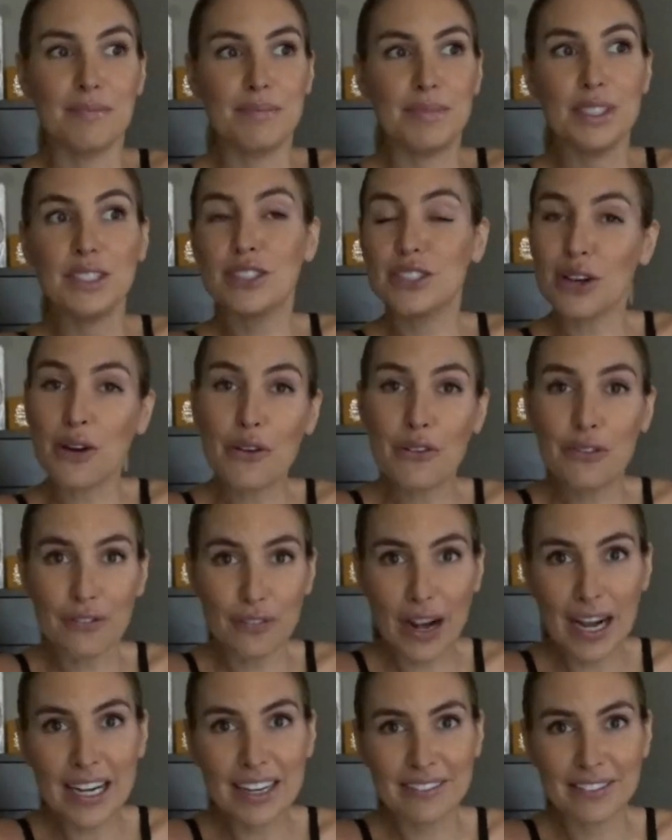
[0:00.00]
be so
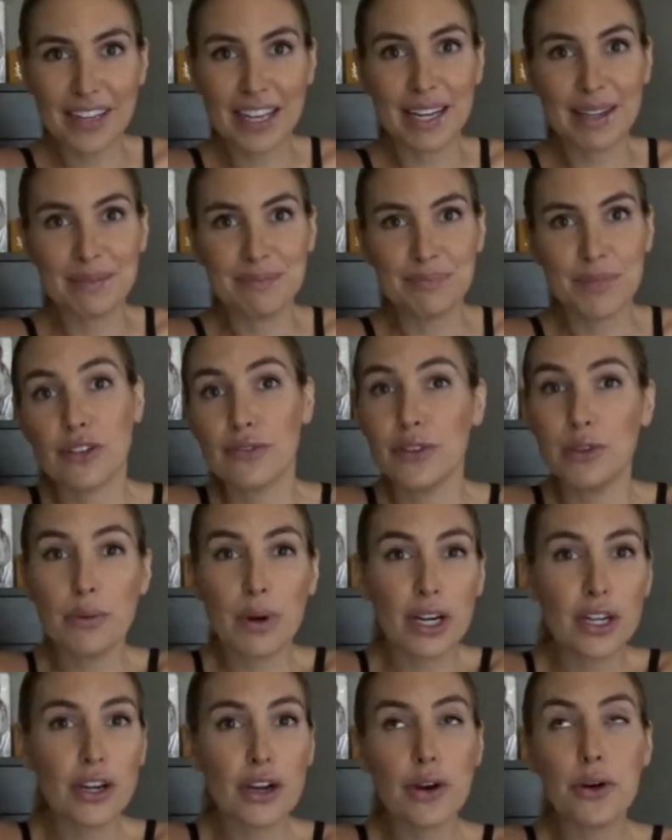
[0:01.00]
afraid of it. So if you
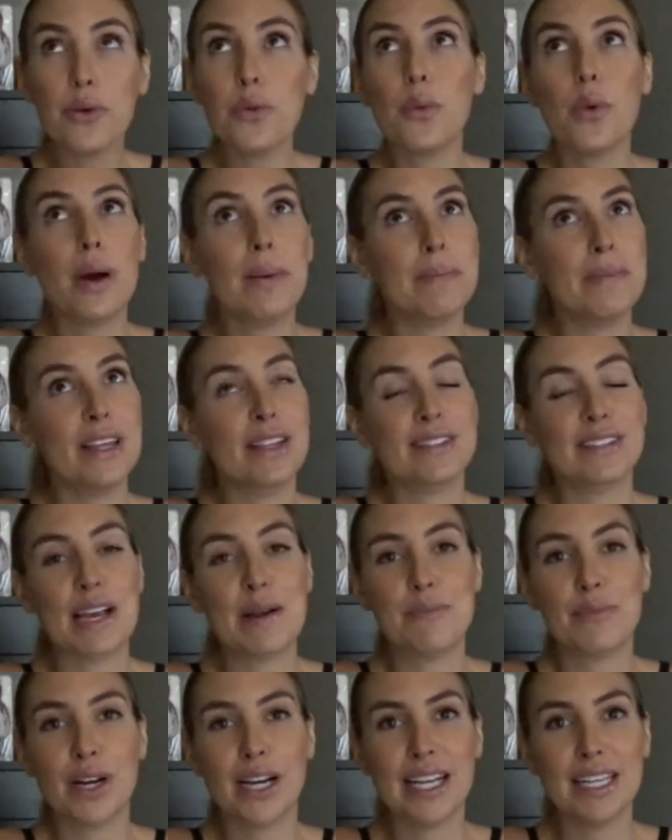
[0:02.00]
want to know what myths
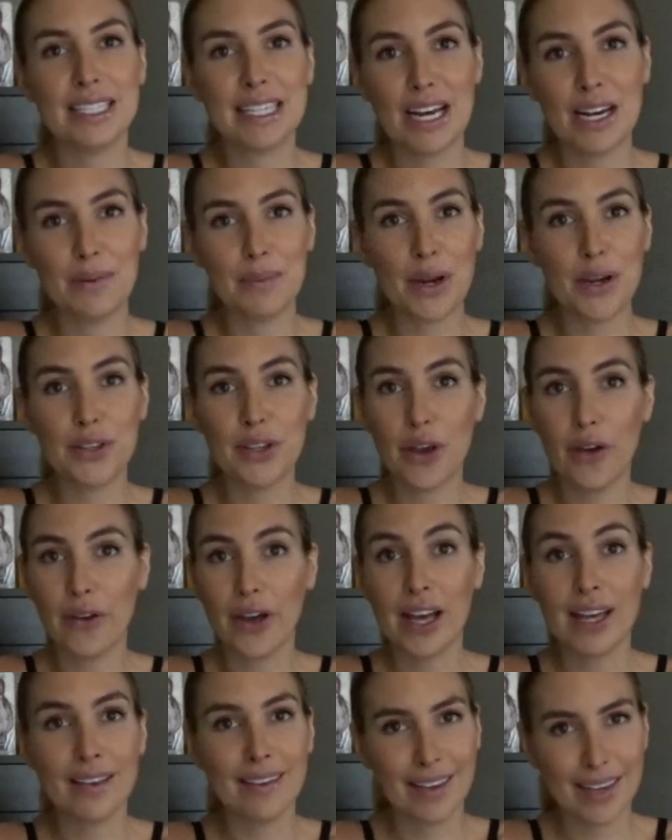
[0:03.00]
I'm breaking down about
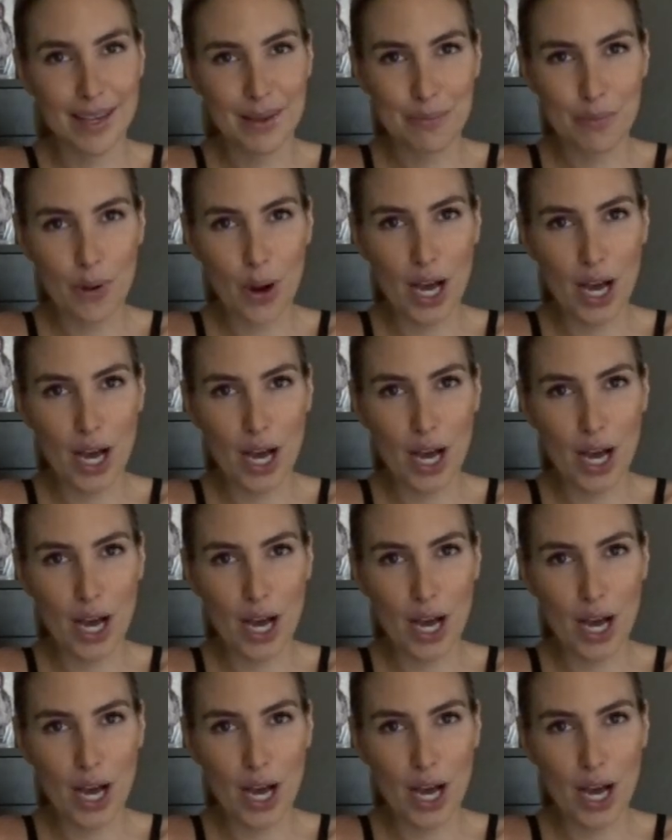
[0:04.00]
yoga, keep